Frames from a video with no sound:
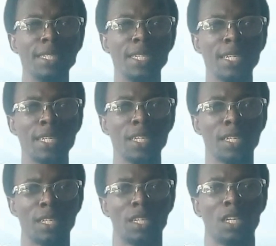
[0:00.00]
The
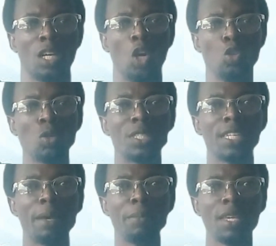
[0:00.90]

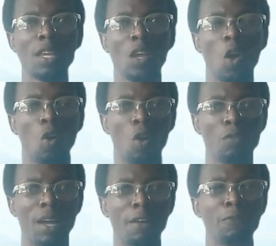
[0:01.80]
UTME
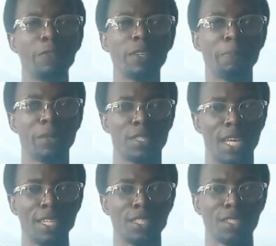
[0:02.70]
cover
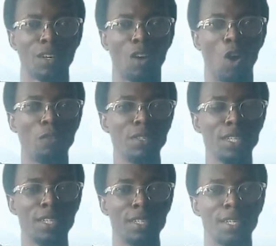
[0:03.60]
50% of
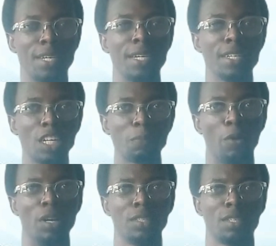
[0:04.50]
the grade
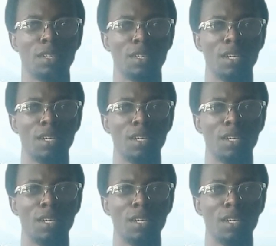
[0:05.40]
points,